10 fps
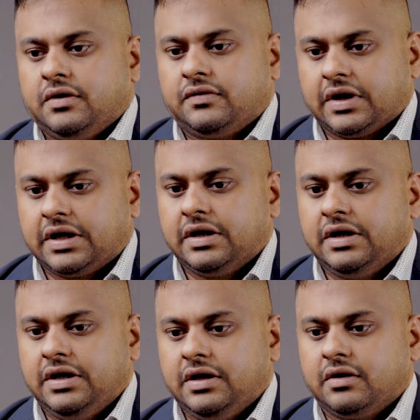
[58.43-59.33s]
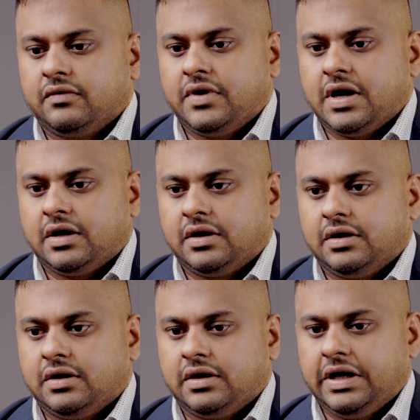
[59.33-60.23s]
Secondly, we
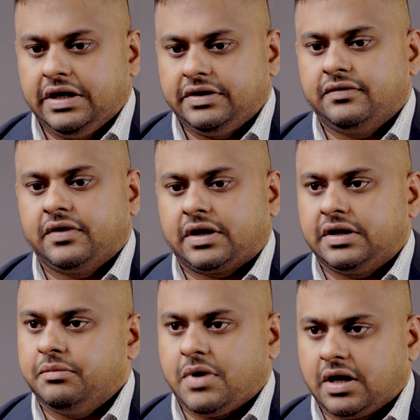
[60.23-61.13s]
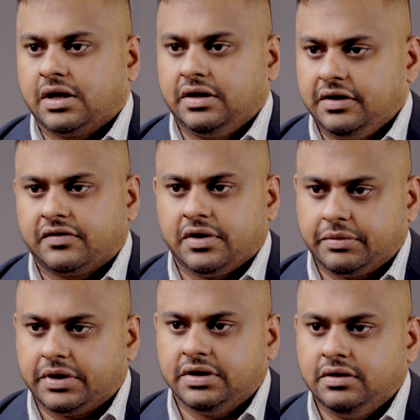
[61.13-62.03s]
are an energy sector market
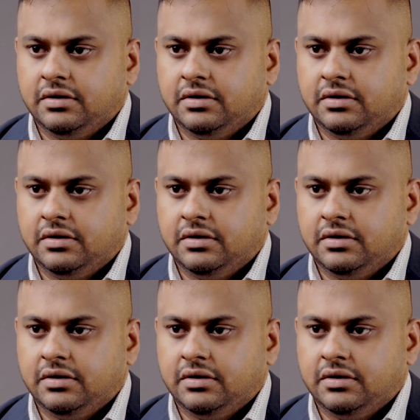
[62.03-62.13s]
disruptor.